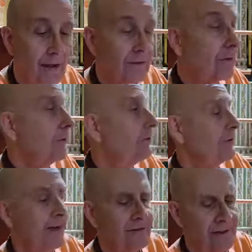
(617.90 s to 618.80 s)
So the
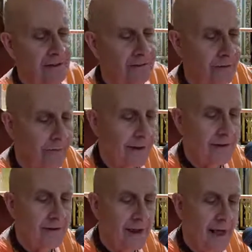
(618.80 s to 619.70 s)
translation
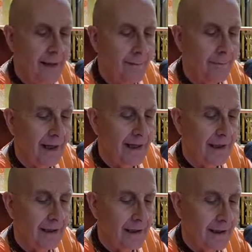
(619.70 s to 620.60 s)
reads,
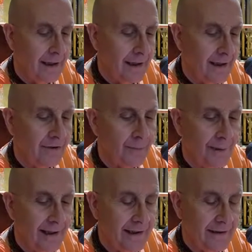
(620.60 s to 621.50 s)
by his
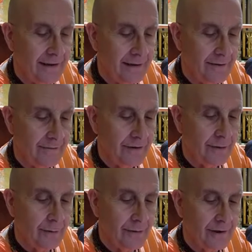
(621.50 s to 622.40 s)
piety,
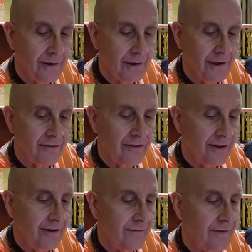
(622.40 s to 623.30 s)
Vidura
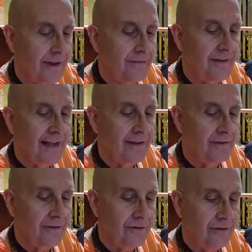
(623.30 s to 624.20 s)
achieved the
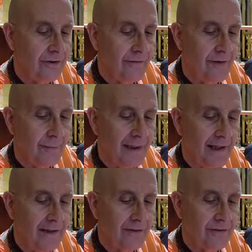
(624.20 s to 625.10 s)
advantages of the
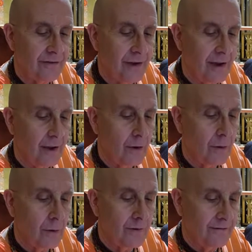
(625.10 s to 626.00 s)
pious
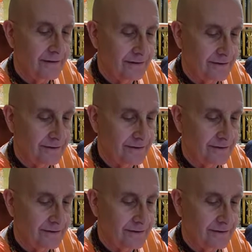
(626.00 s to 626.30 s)
Kauravas.